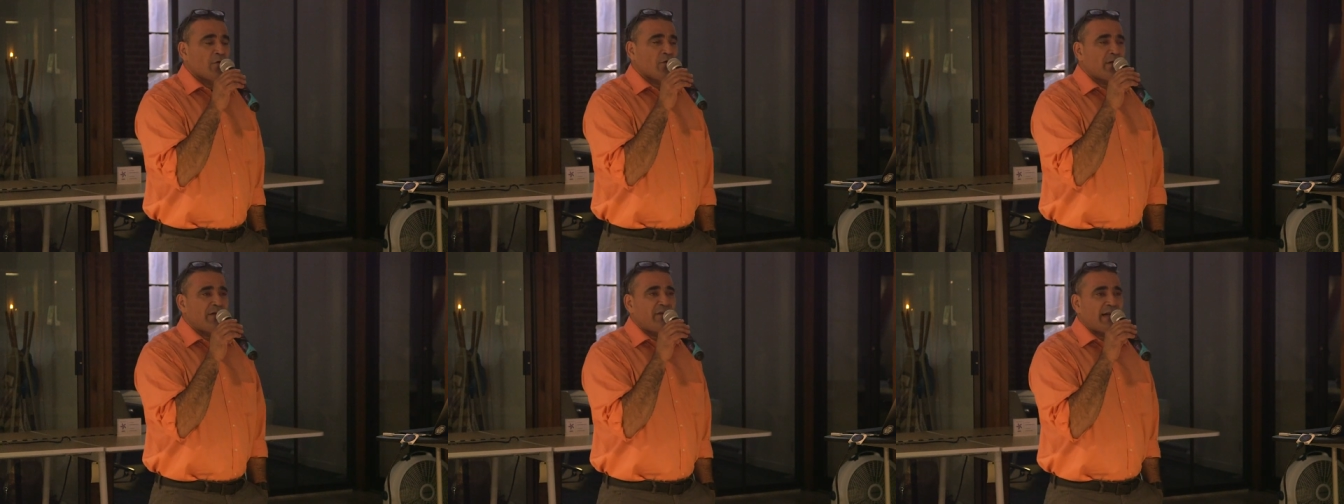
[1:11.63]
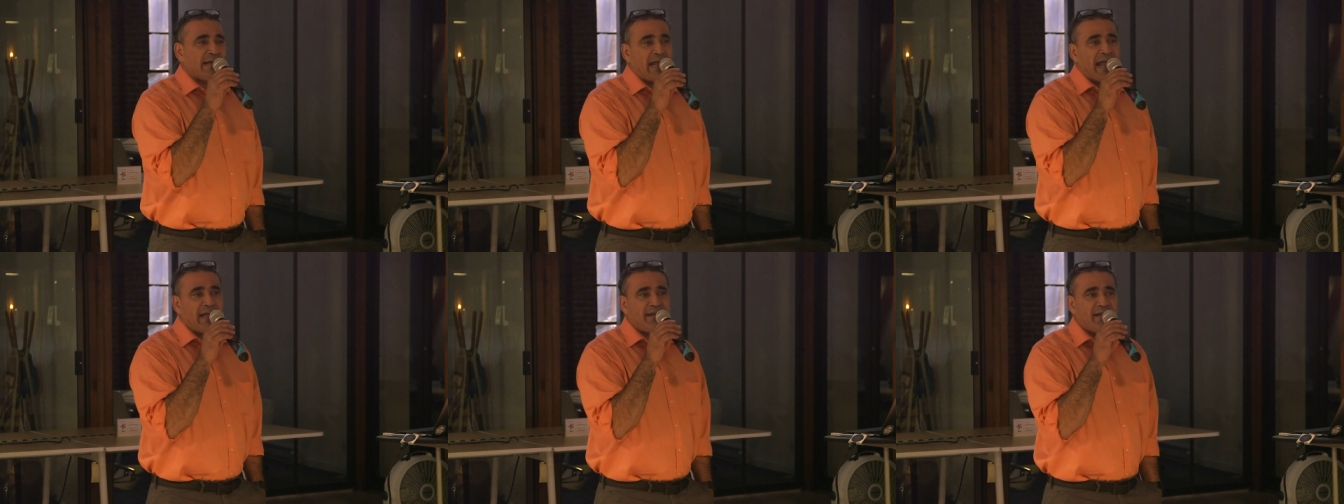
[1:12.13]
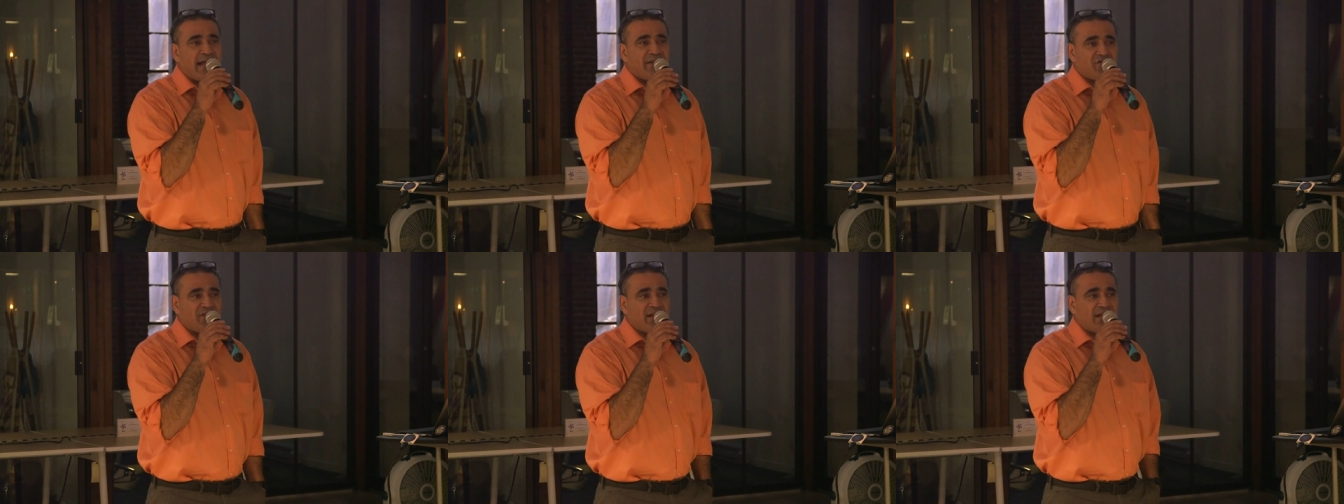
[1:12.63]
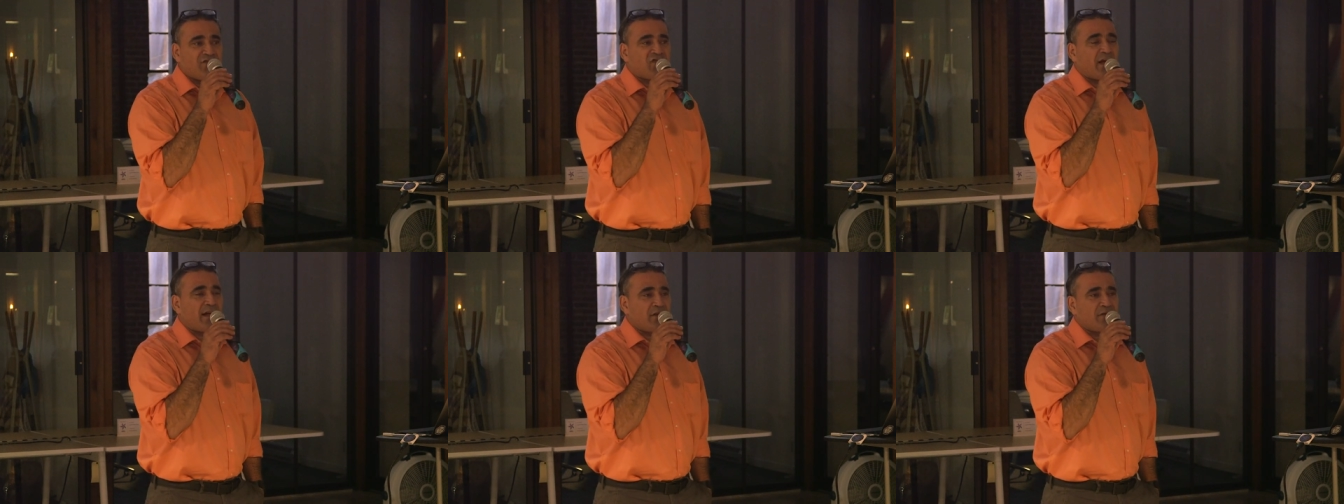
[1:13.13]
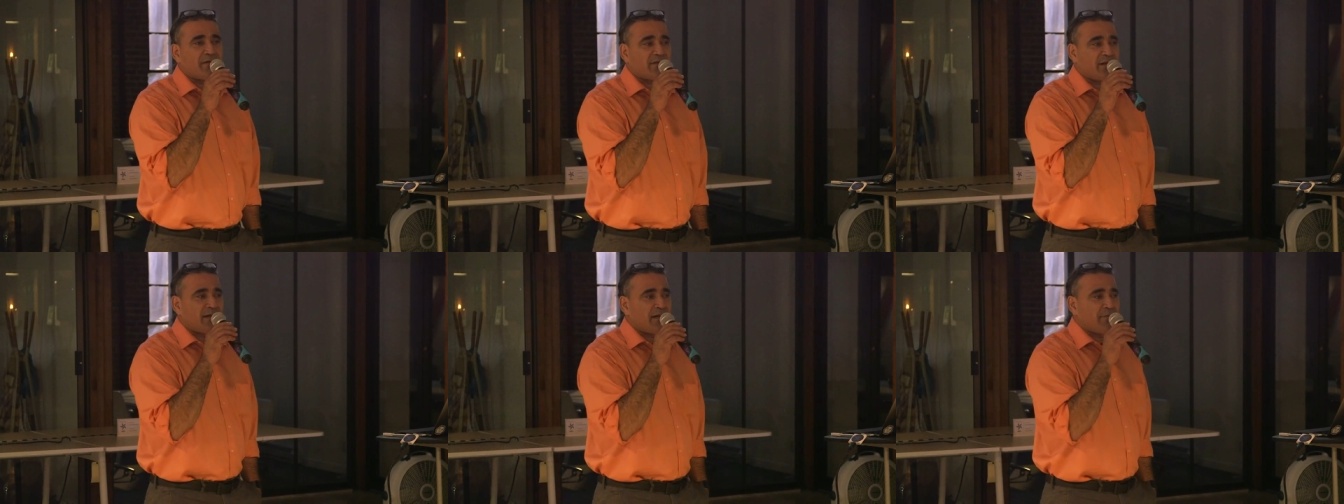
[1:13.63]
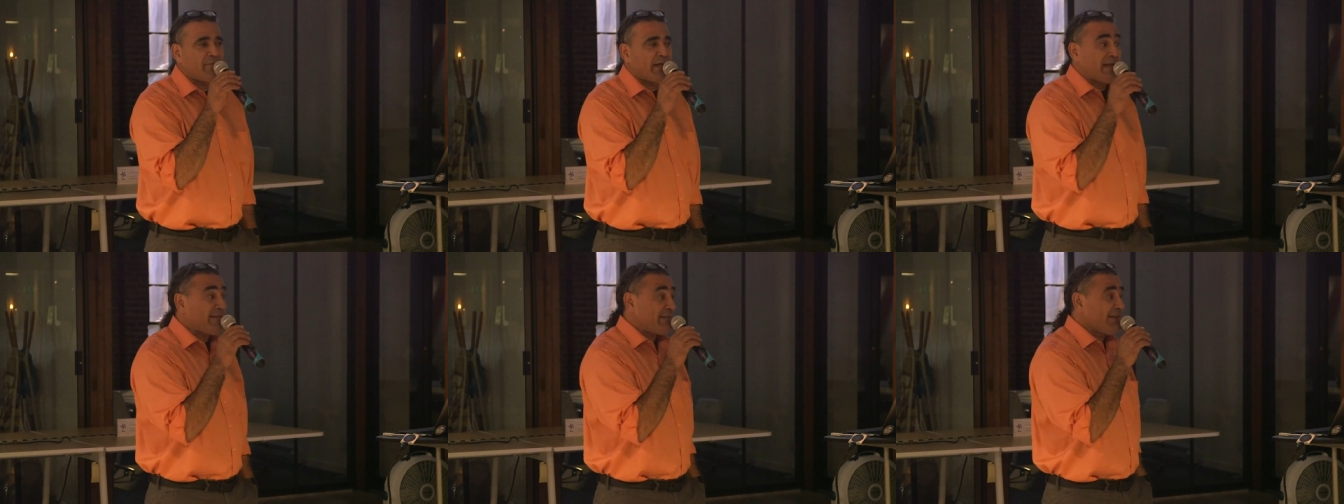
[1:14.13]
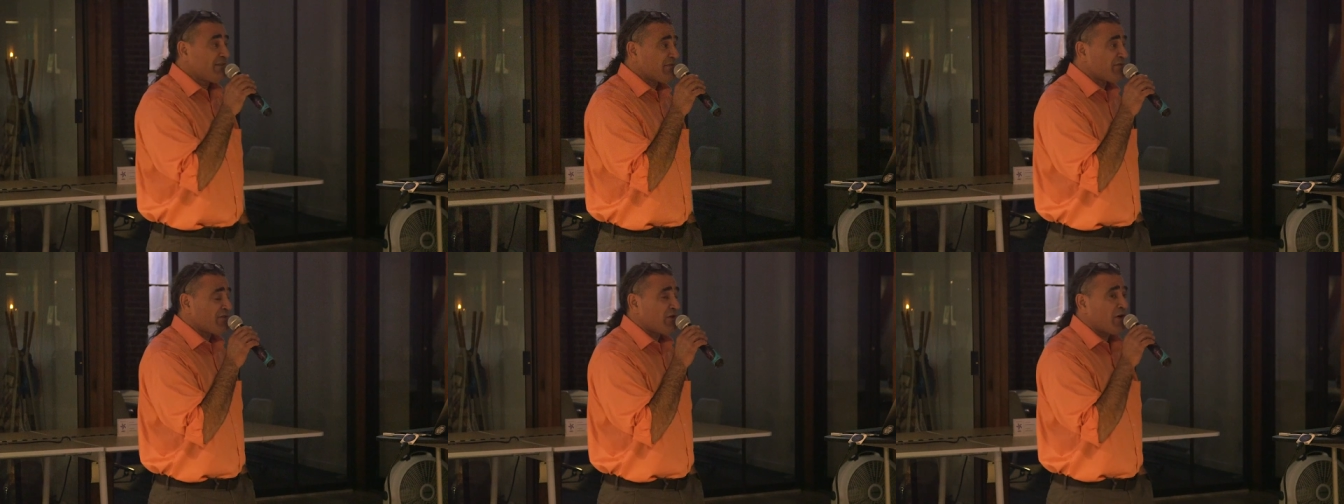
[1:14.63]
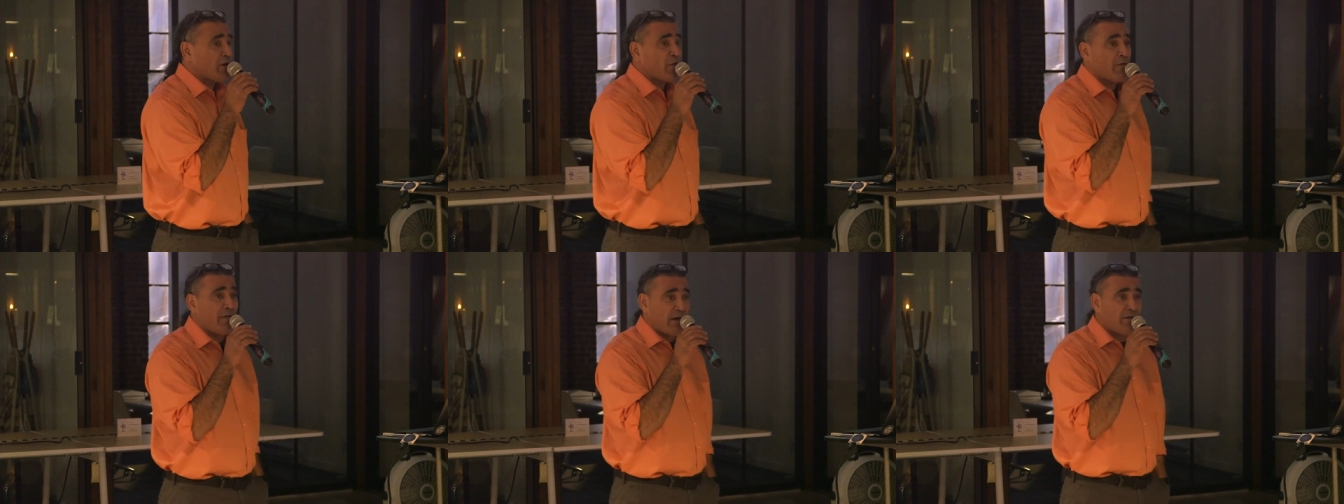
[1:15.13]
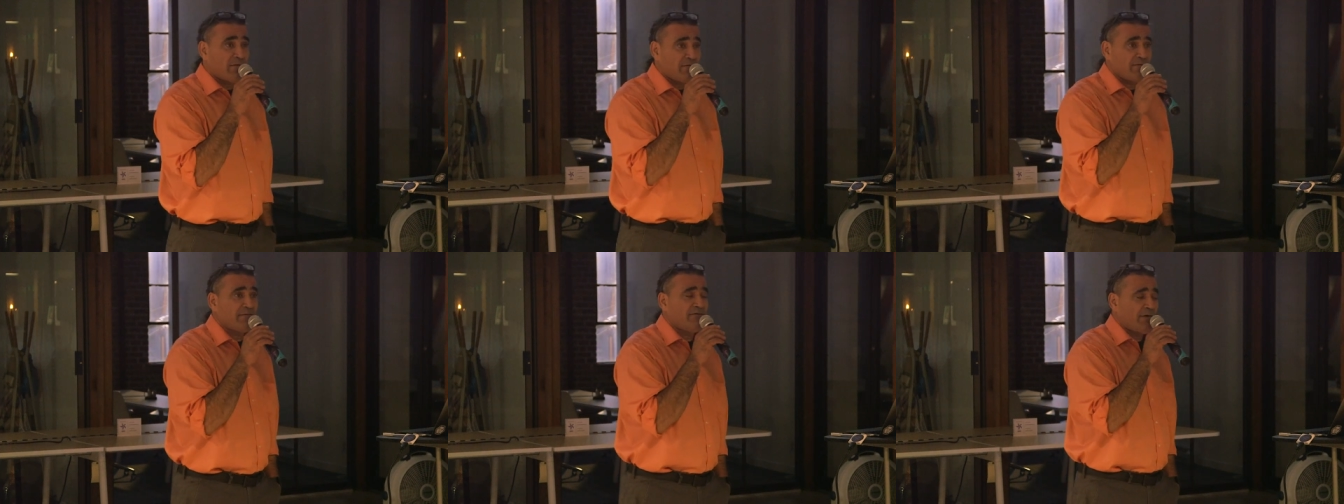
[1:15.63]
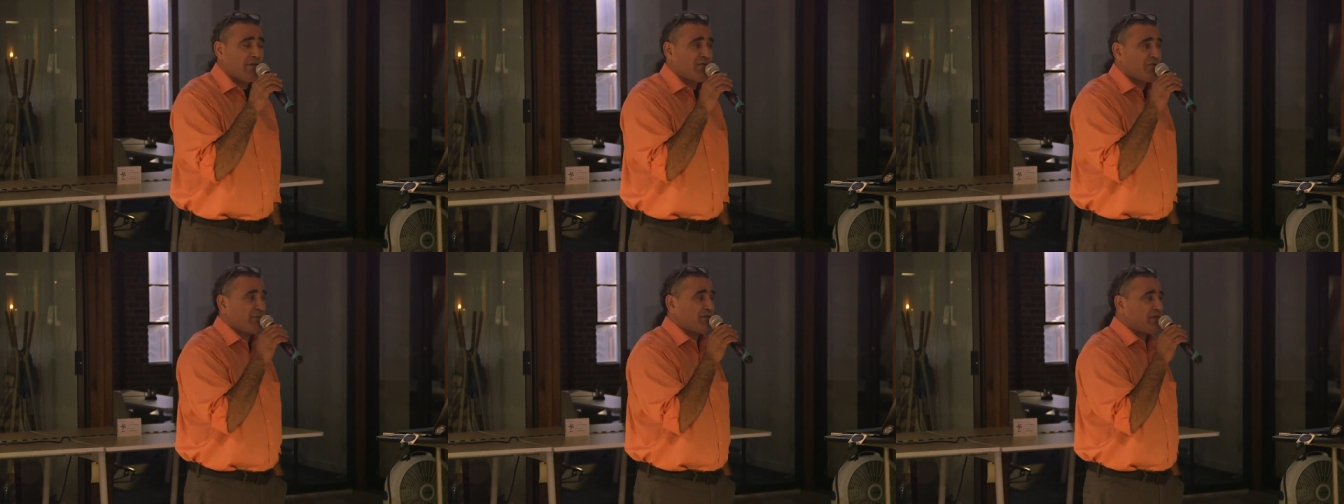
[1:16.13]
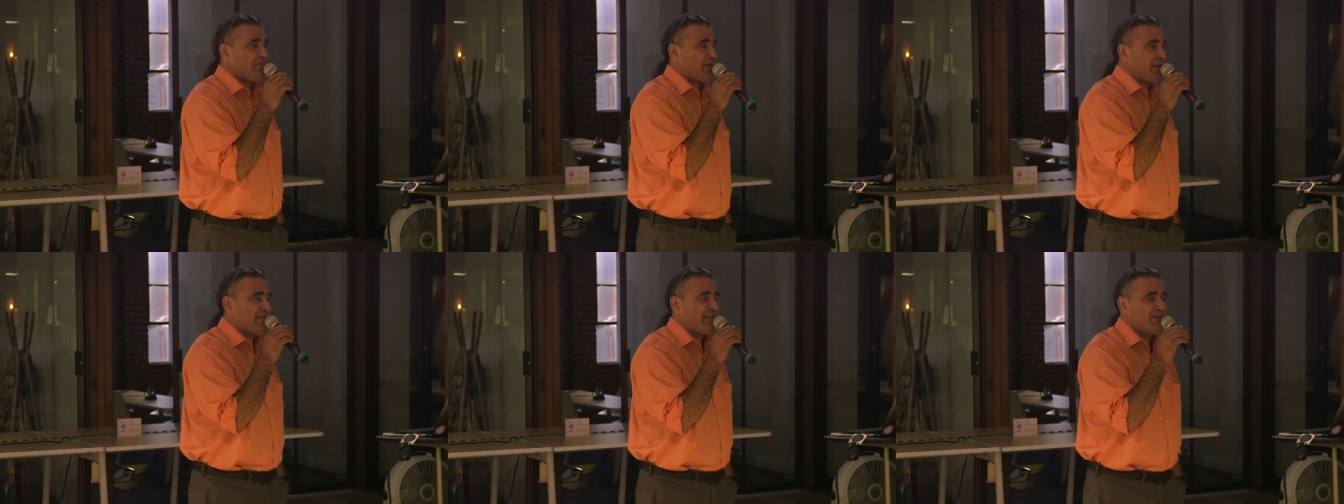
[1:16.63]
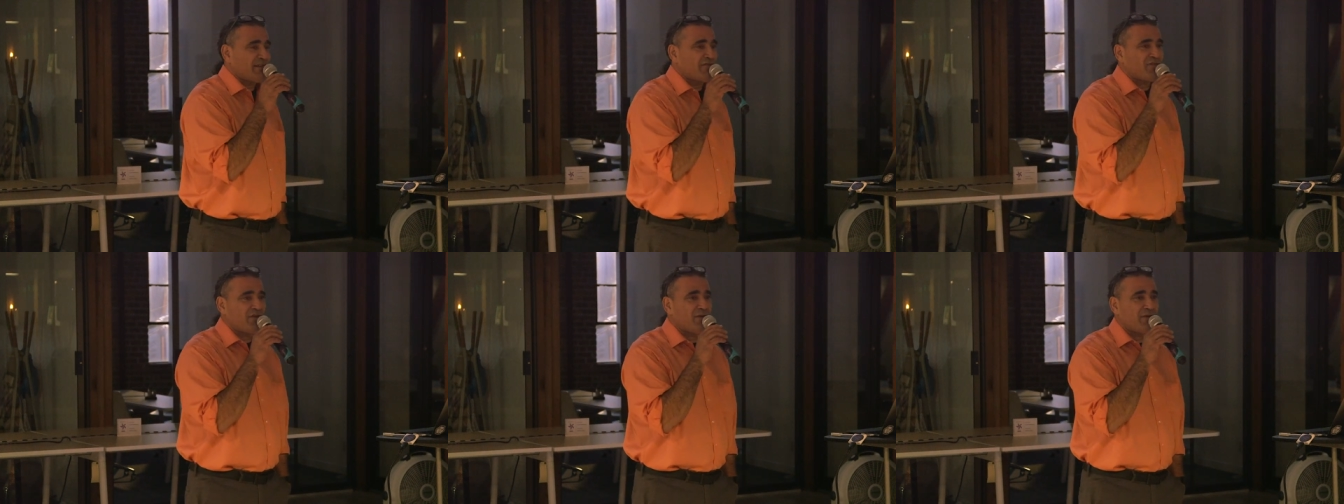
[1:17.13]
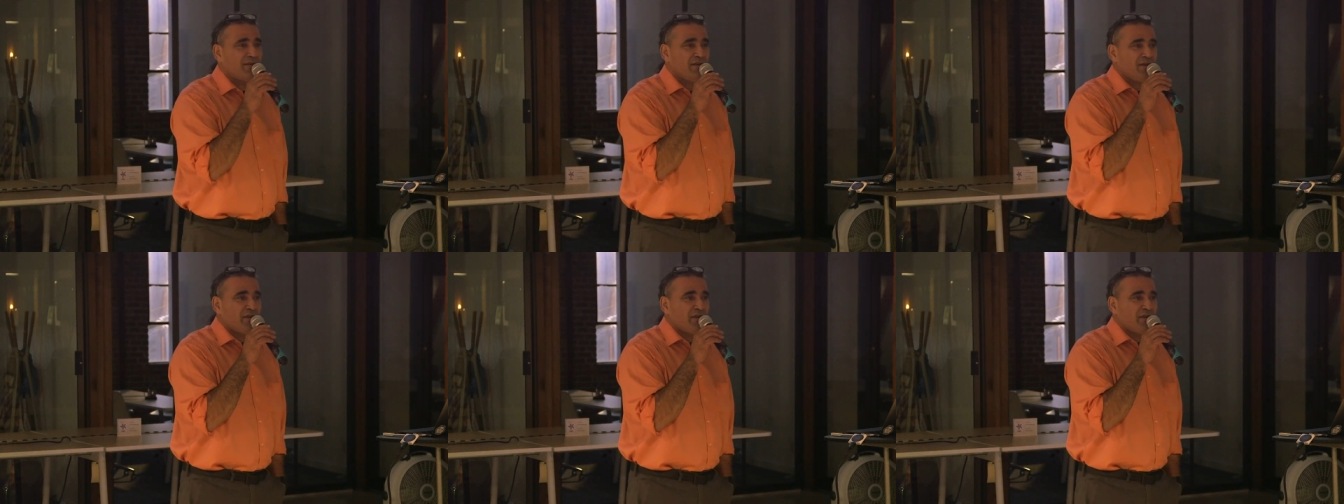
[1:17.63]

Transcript: or given an ADHD child um, an attentive song or their very specific attentive song